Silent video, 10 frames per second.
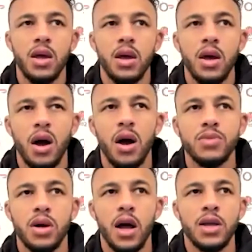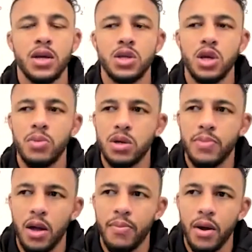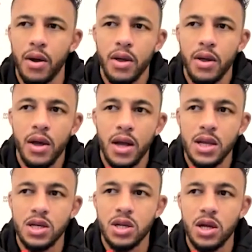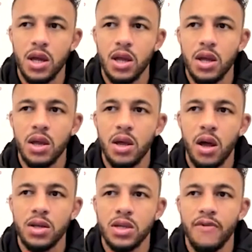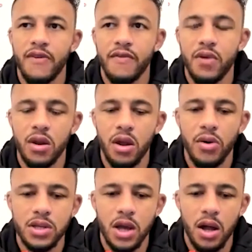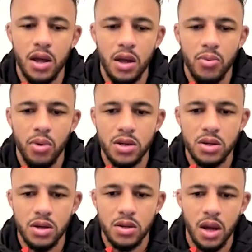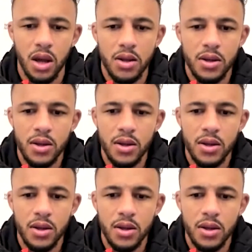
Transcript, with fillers: so I can't say too much about it, but essentially South Africa know exactly what their strengths are,